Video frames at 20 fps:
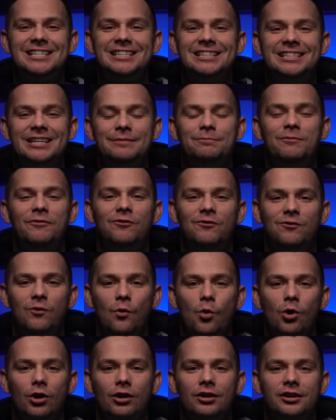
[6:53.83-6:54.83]
Tip
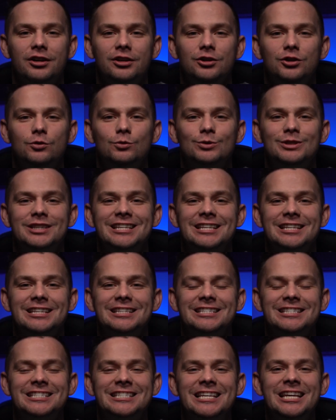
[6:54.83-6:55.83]
4, use
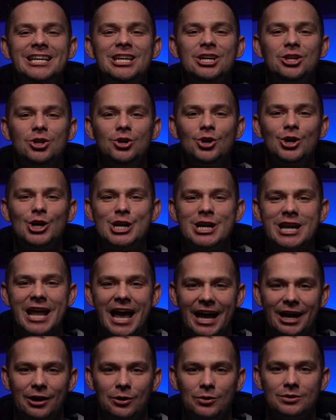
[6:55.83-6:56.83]
singular
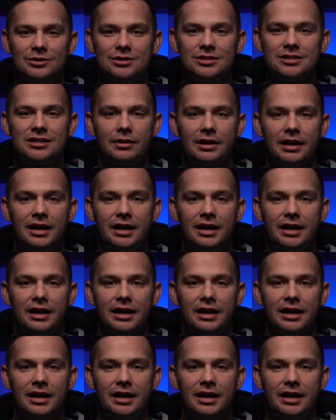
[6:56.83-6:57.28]
nouns,